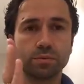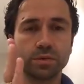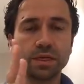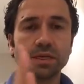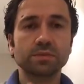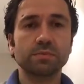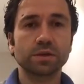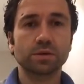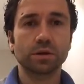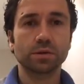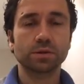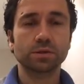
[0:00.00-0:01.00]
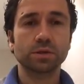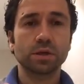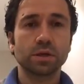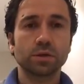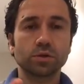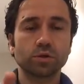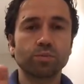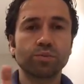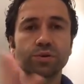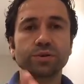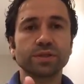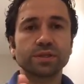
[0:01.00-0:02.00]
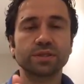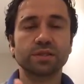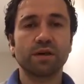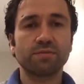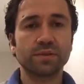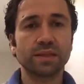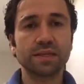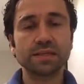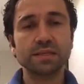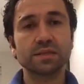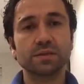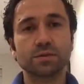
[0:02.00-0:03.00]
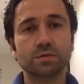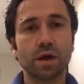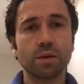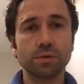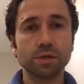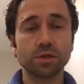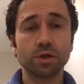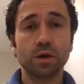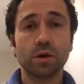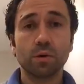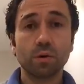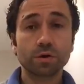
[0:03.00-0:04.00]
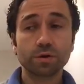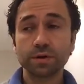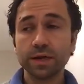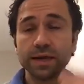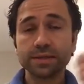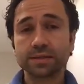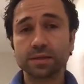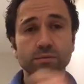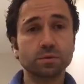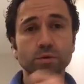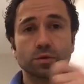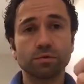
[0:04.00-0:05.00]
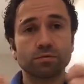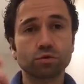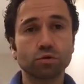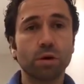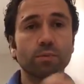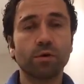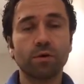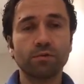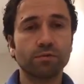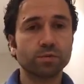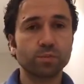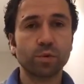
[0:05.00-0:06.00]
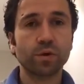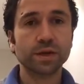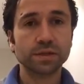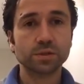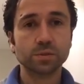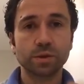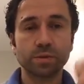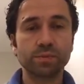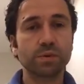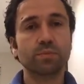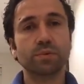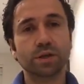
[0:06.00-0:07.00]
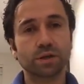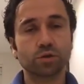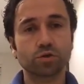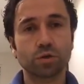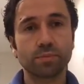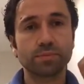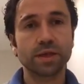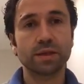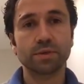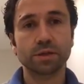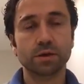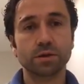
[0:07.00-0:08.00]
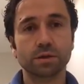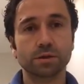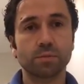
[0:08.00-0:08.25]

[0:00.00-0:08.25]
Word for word: eat McDonald's to put this stuff at least into rubbish, or create some sort of drop-off points where people can drop their McDonald's